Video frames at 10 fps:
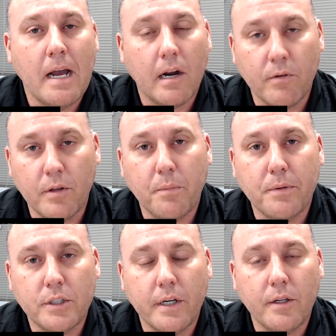I really
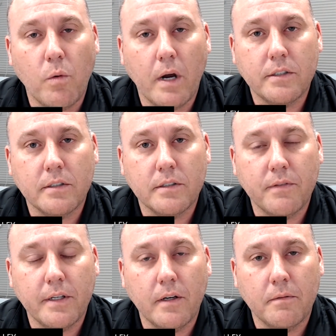appreciate you watching this
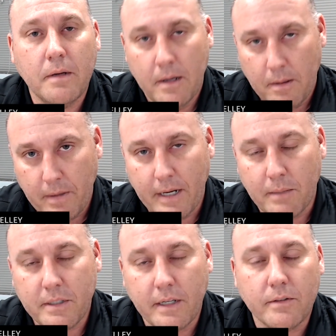video. My
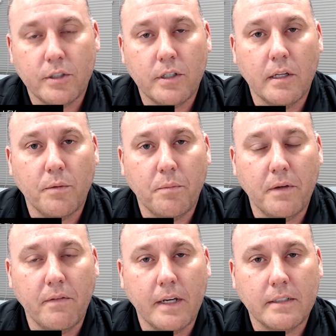name's David Shelley with
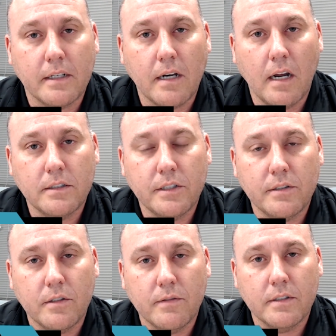BVA Technology
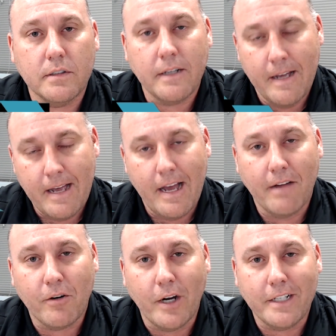Services.
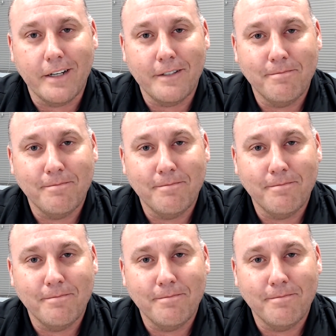Have a great day.